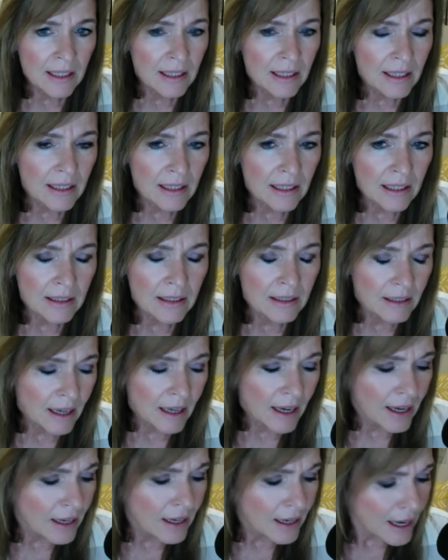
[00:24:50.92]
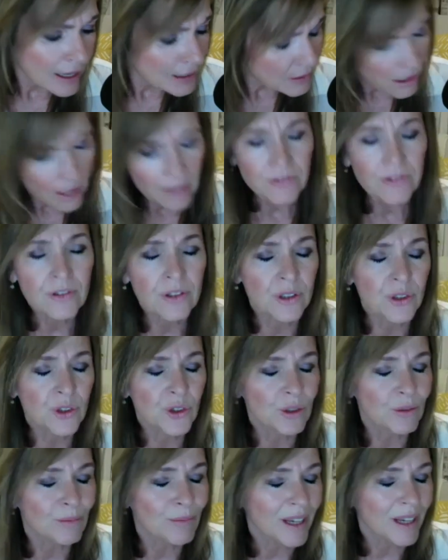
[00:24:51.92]
And I love
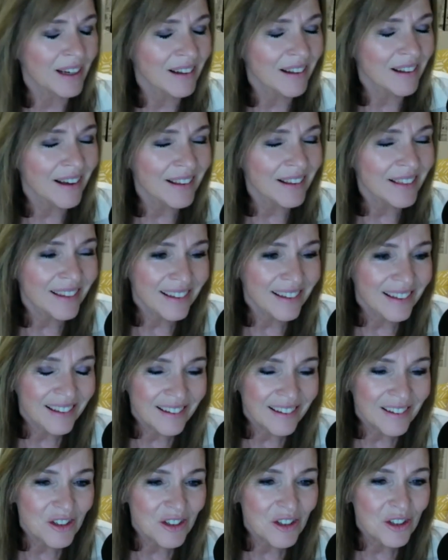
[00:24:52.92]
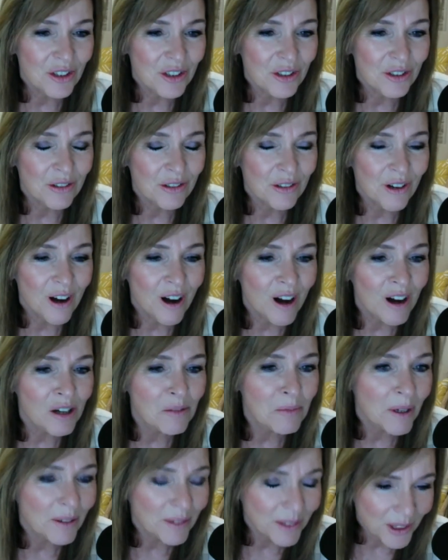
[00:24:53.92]
Christian Bale. I think he can do
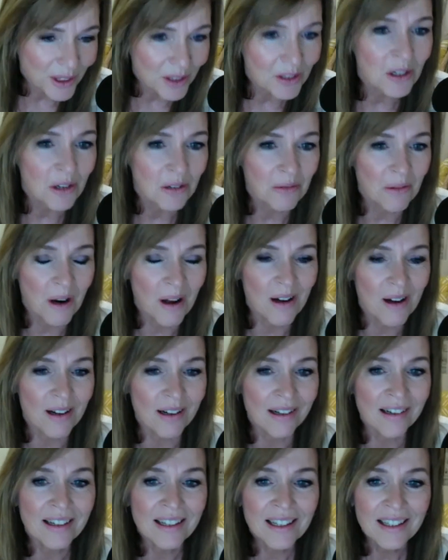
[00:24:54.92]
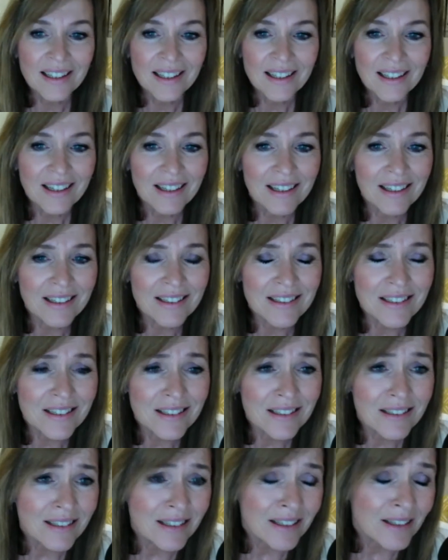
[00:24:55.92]
almost no wrong. And
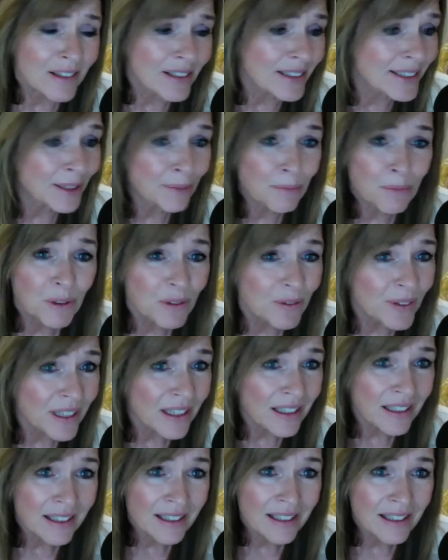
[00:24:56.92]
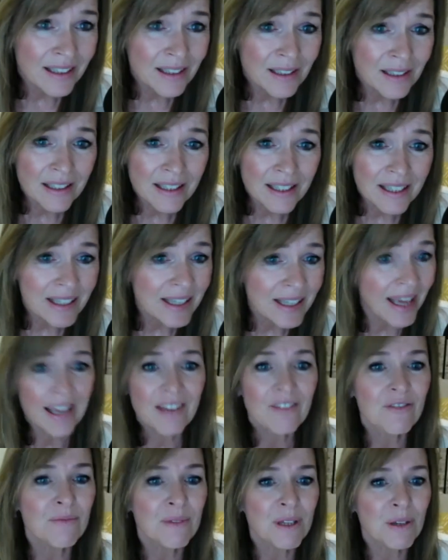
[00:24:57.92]
in this movie, he
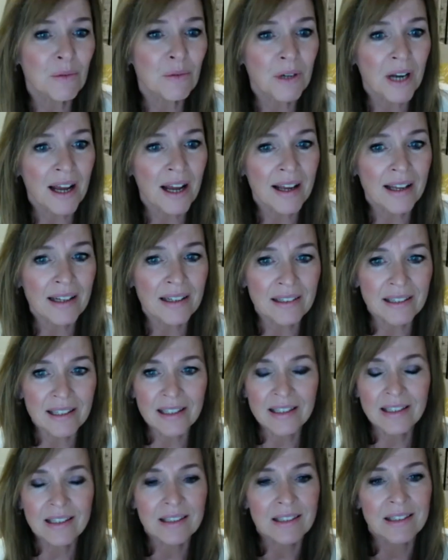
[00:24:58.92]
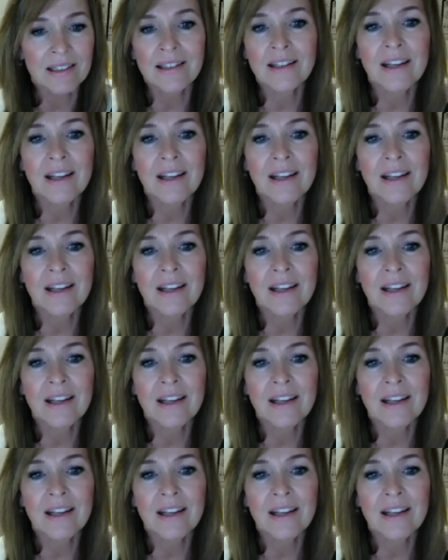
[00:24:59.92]
gave me what I needed in a